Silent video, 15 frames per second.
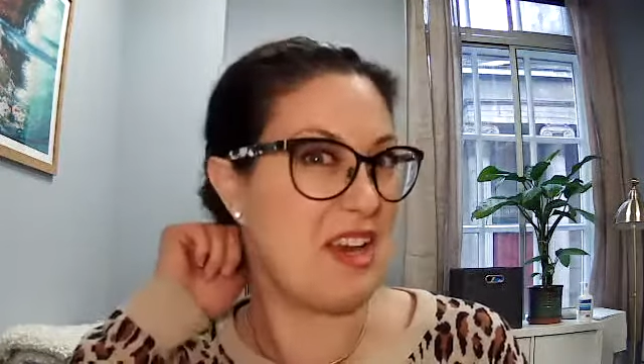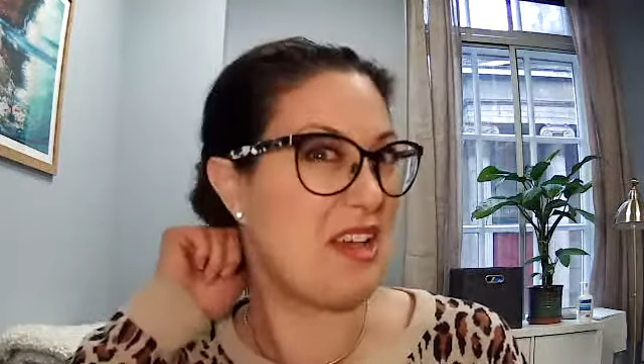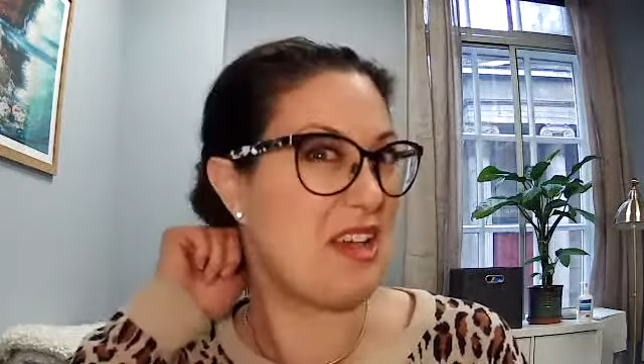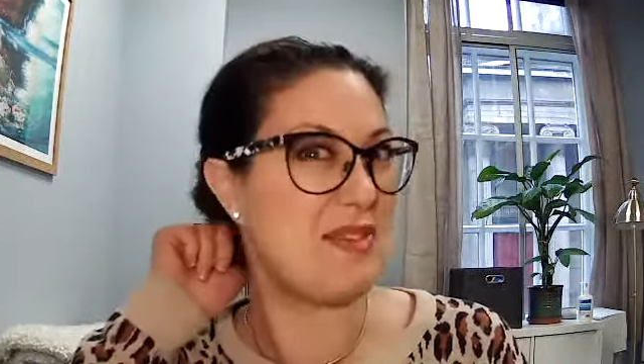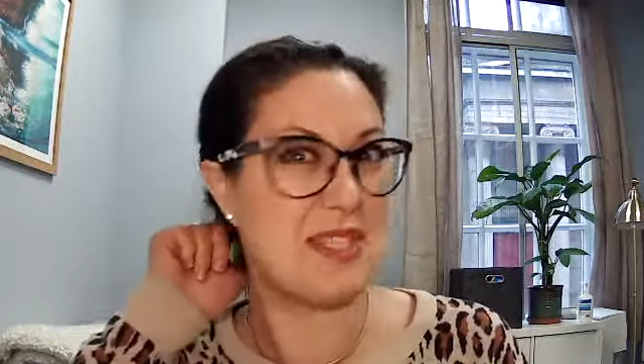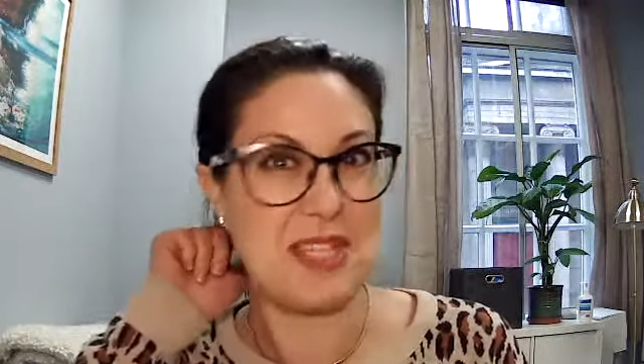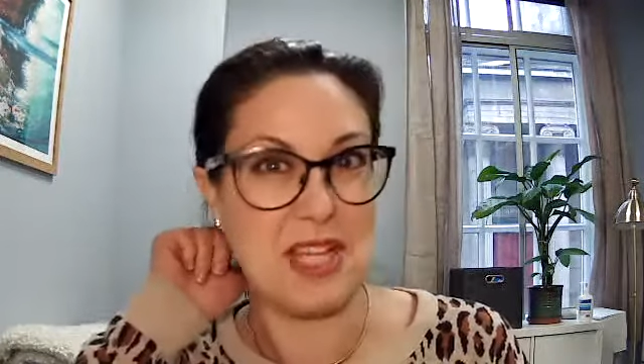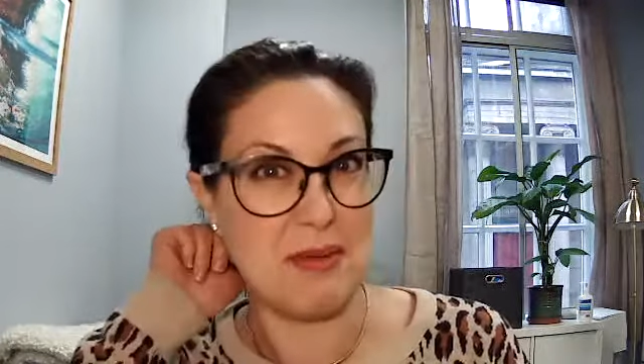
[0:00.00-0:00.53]
and
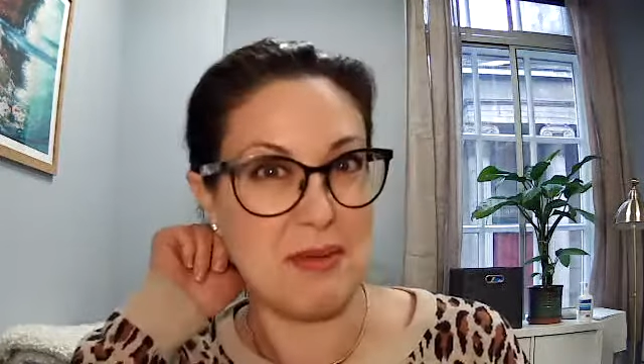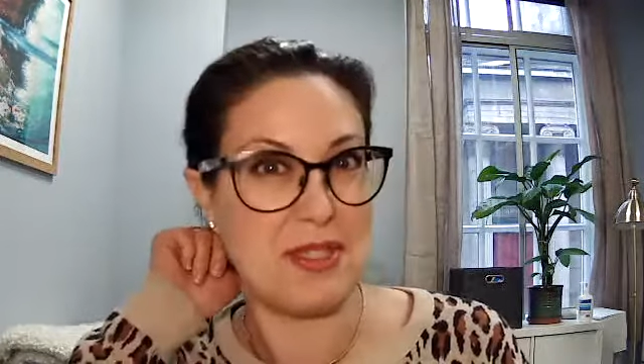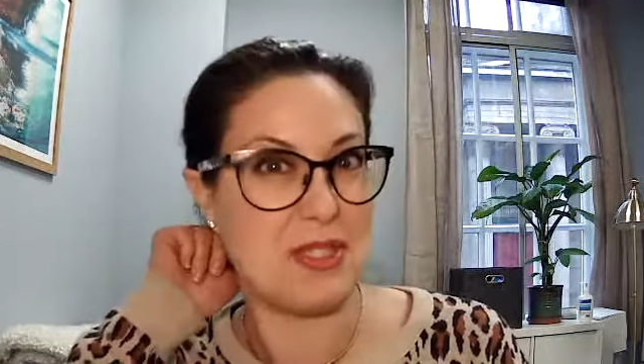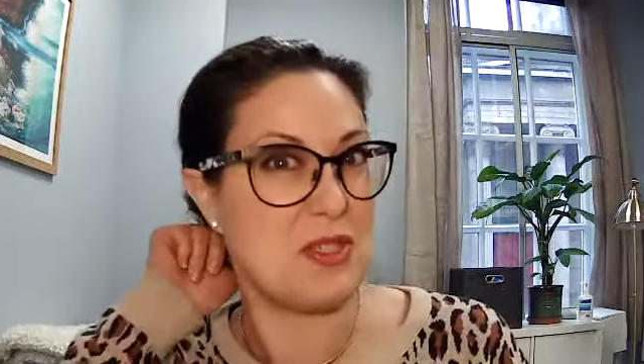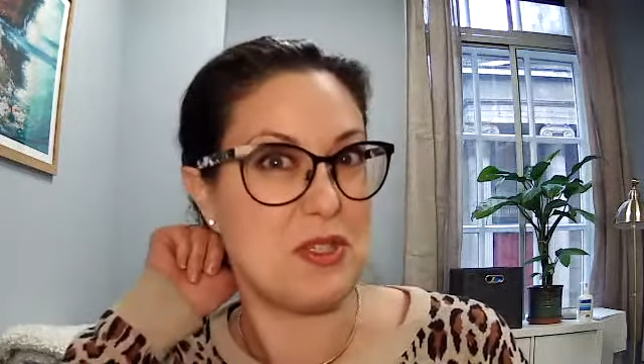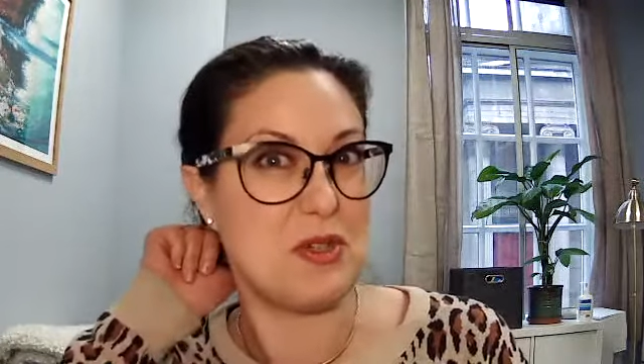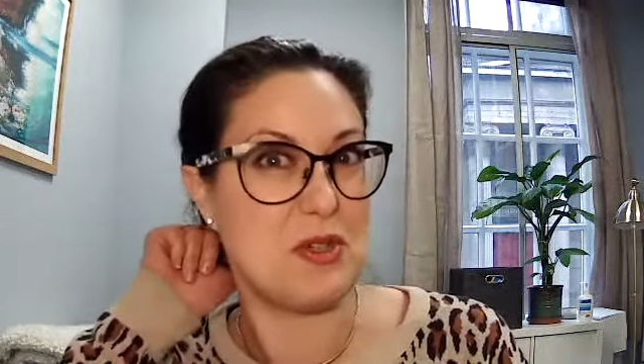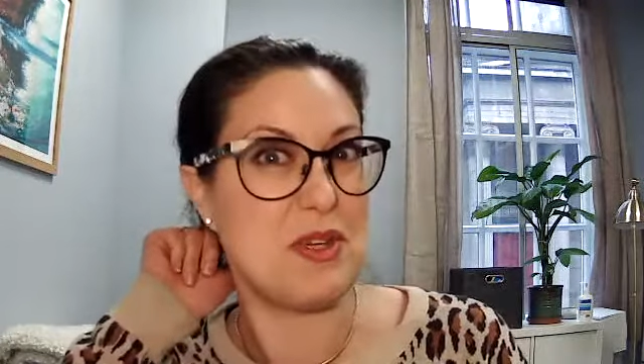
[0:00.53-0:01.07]
I've
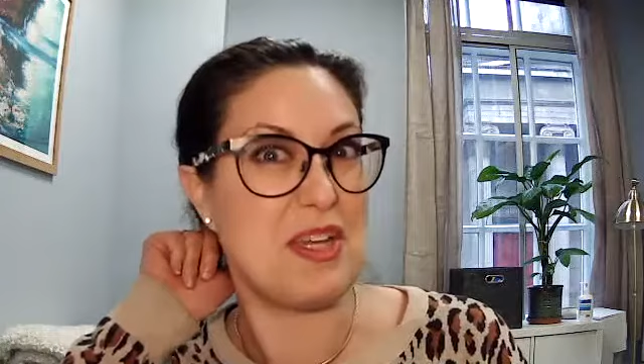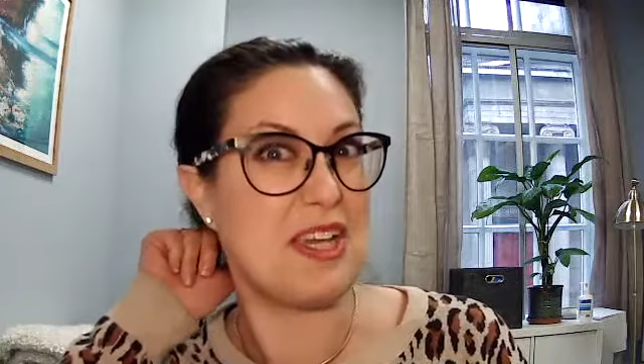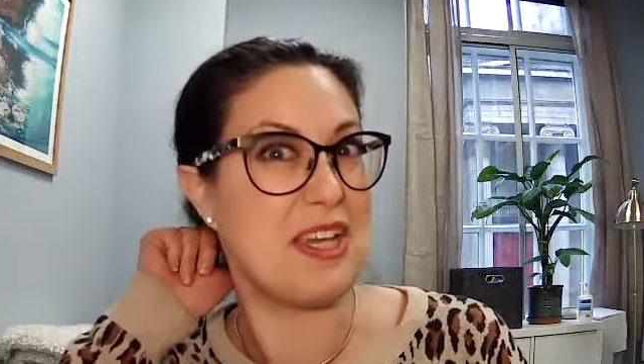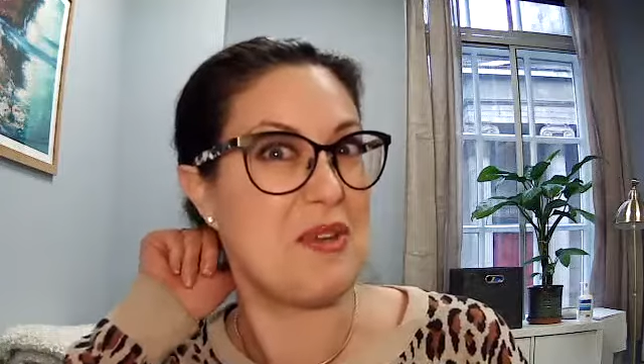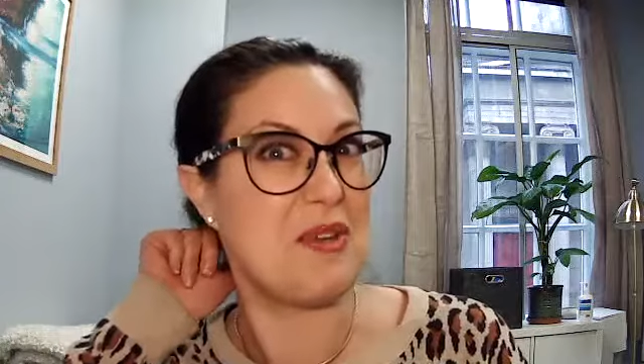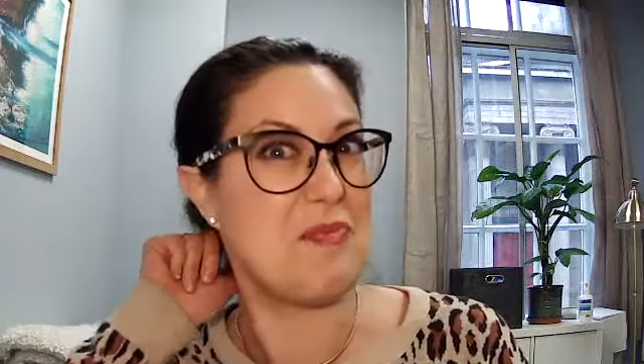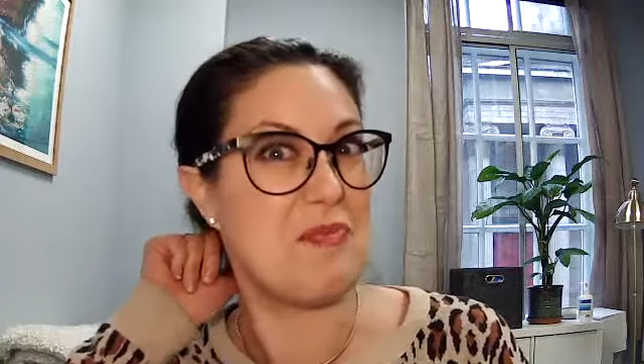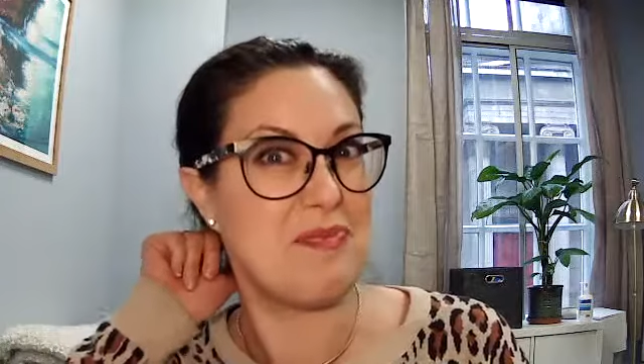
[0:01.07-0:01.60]
stopped doing
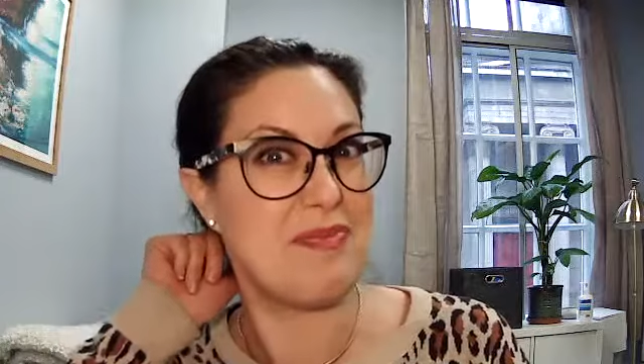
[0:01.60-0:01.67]
it